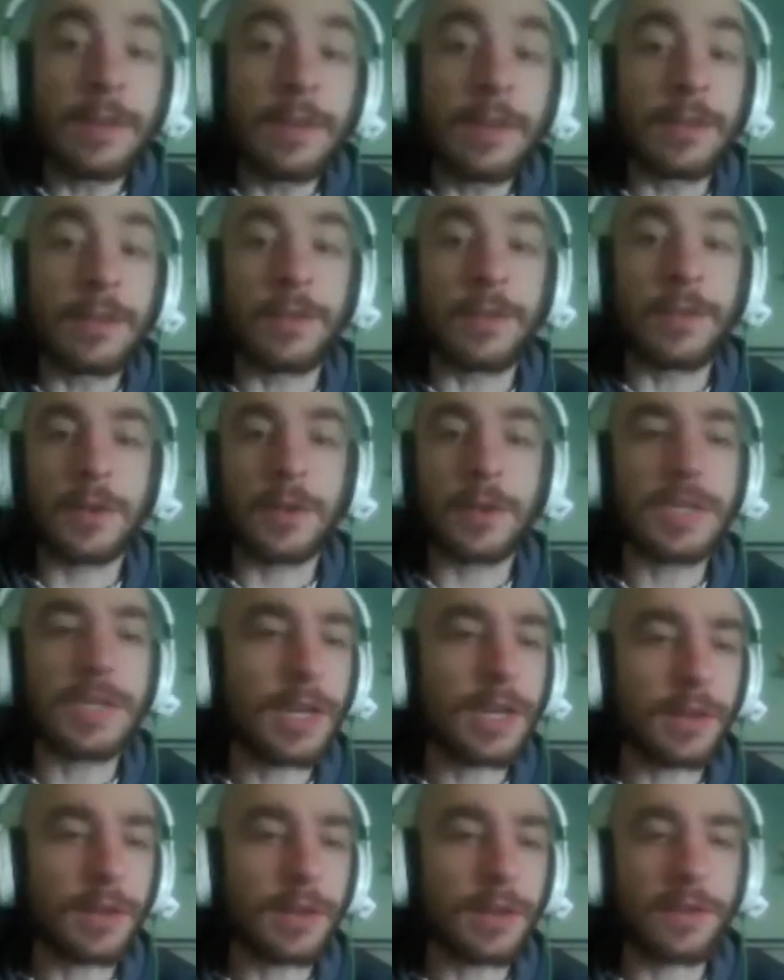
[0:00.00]
The forest
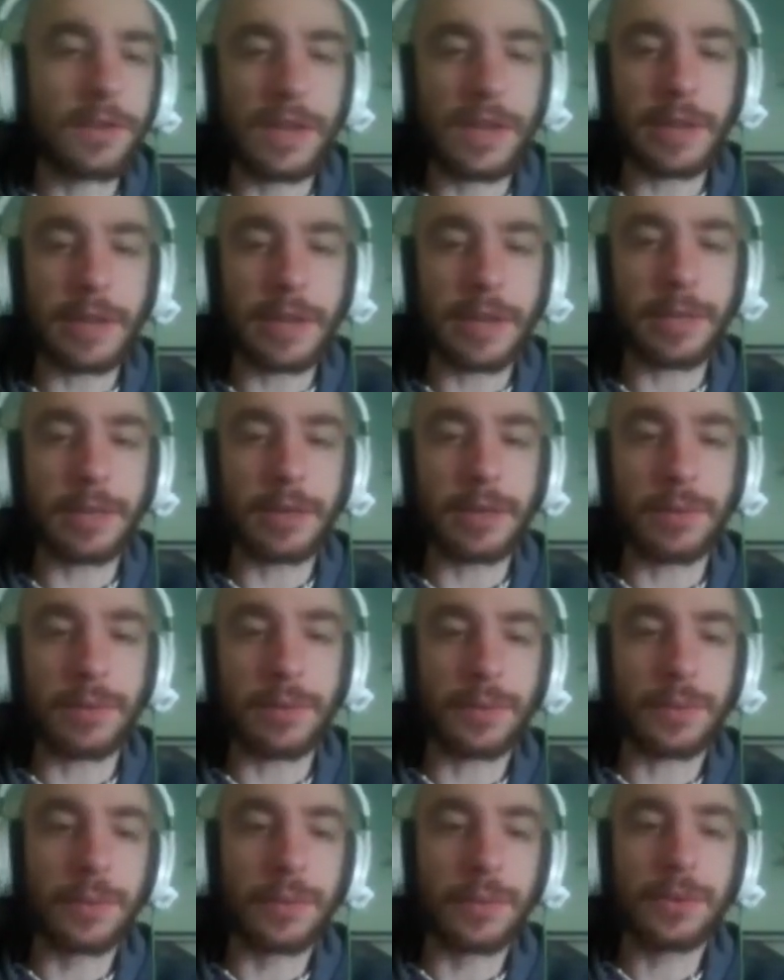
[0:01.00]
started to thin out a bit, and
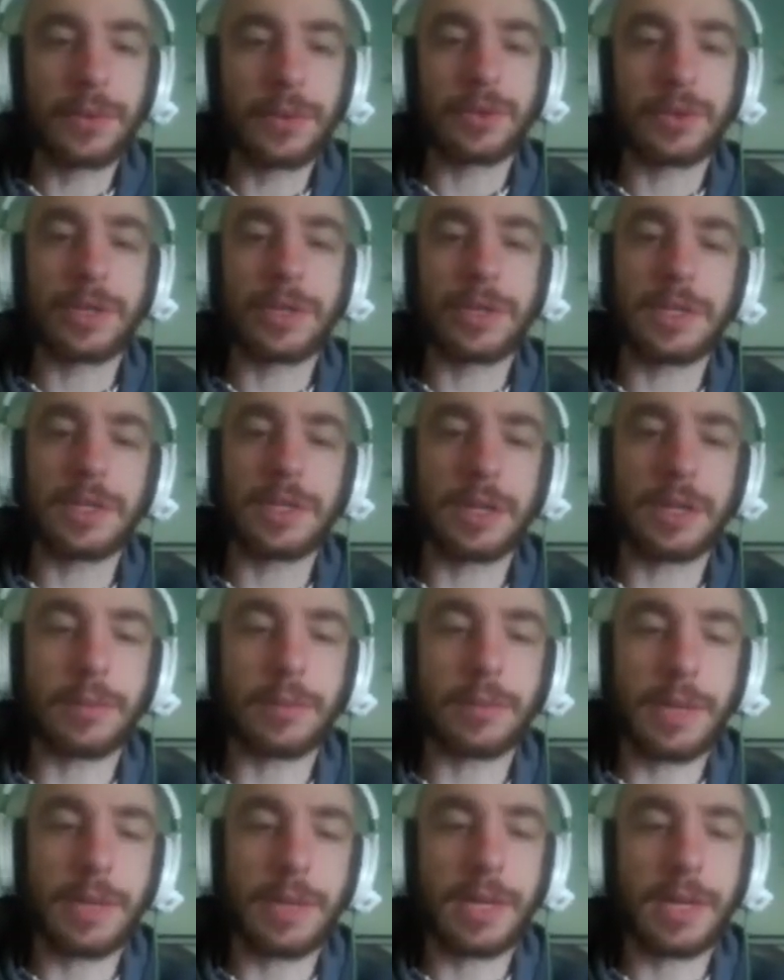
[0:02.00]
through the trees I
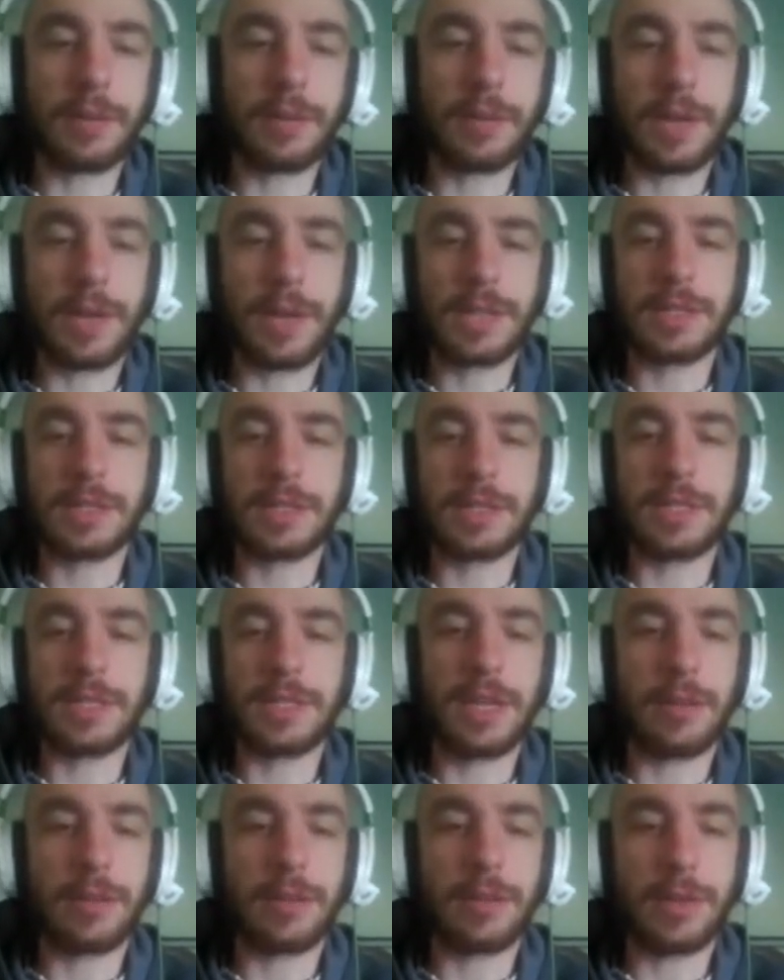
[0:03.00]
could make out parts of the
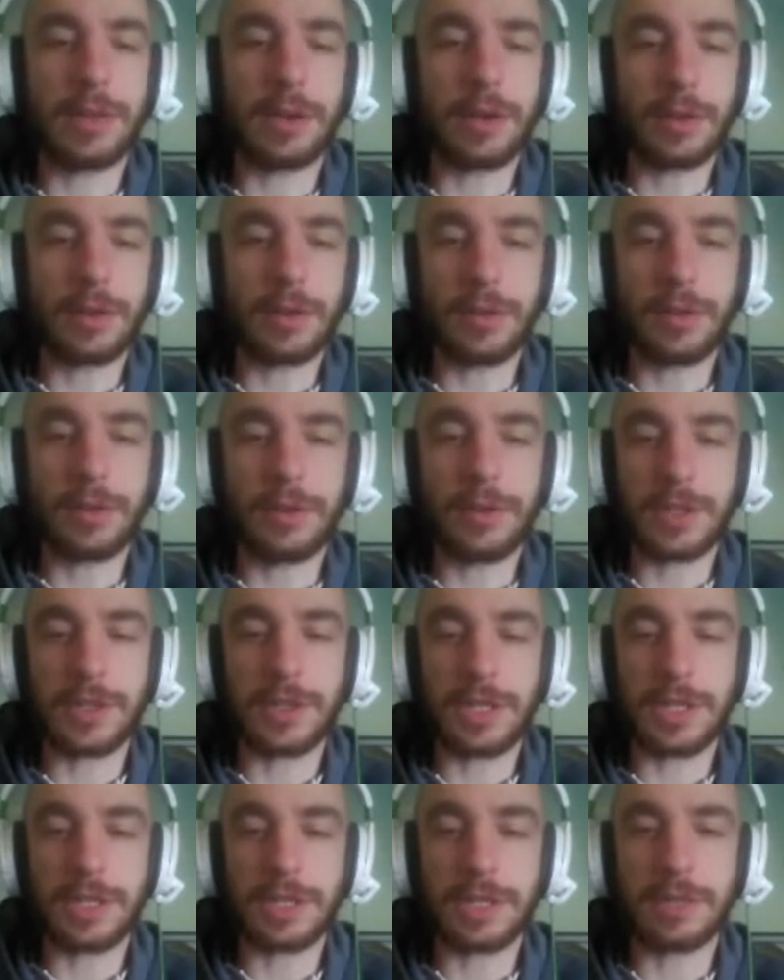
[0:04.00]
town beyond and the
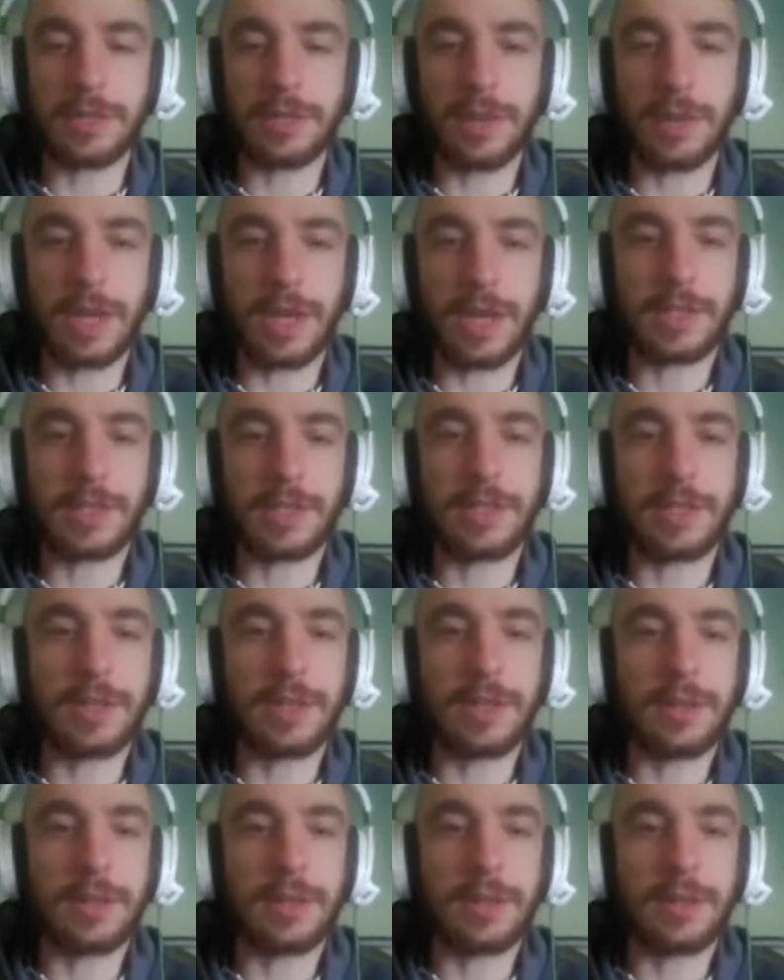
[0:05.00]
first hints of light.